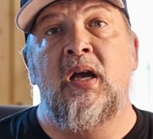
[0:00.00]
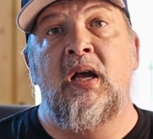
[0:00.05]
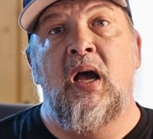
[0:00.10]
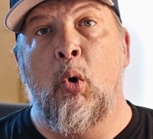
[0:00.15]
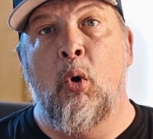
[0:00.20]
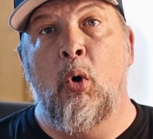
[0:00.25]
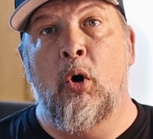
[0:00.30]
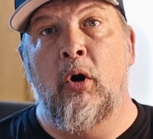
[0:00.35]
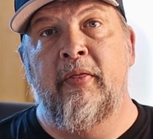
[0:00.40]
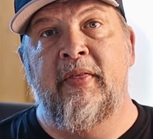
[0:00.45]

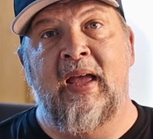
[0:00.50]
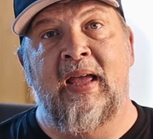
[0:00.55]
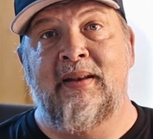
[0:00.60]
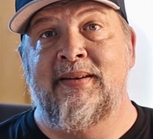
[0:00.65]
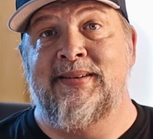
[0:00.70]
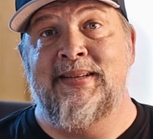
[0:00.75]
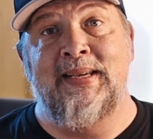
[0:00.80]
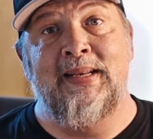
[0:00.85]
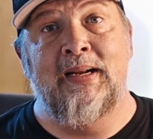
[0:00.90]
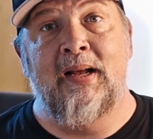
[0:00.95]
or the
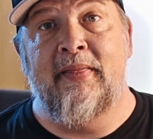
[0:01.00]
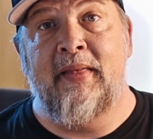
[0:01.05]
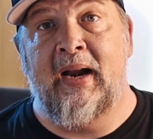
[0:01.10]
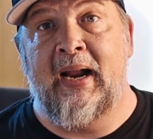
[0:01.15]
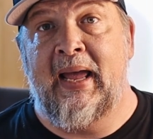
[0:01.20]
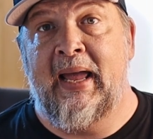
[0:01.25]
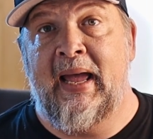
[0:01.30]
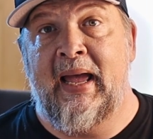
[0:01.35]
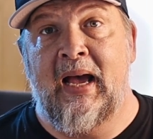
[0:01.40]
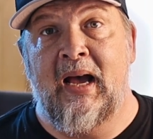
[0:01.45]
Antina that
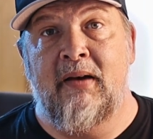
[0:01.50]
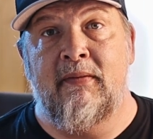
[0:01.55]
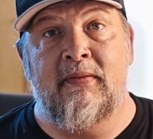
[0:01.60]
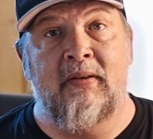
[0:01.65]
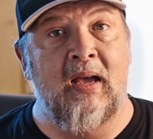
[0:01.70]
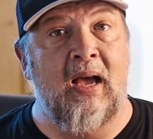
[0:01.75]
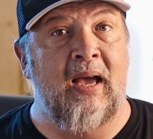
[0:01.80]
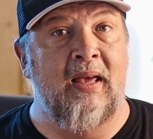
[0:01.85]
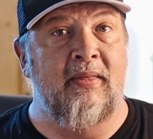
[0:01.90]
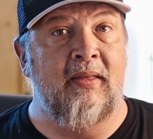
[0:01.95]
I have,
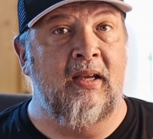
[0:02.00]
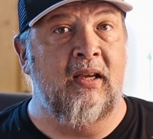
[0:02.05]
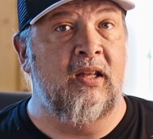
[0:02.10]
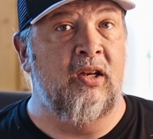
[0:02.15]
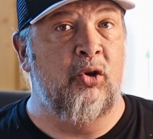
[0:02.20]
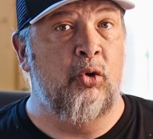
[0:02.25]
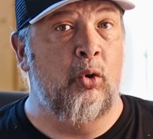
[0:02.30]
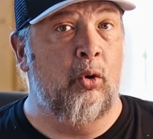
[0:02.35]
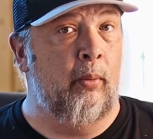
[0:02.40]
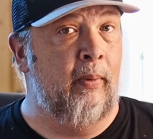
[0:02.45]
I think
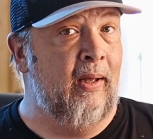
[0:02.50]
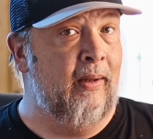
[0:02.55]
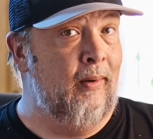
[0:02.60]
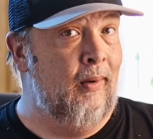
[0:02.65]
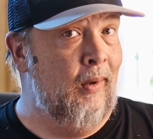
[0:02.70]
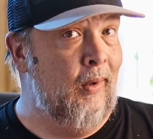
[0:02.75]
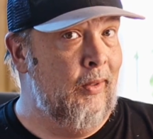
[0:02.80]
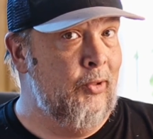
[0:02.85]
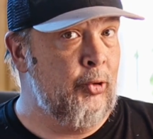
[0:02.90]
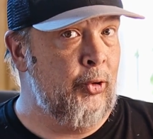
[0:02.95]
can do around
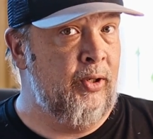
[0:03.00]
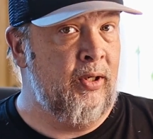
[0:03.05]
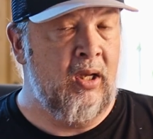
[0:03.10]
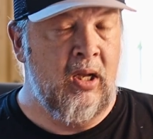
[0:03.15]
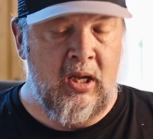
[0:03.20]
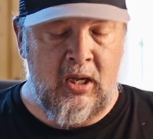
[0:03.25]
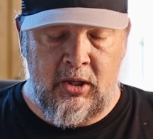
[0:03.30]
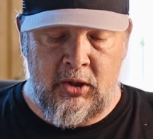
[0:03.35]
one hundred.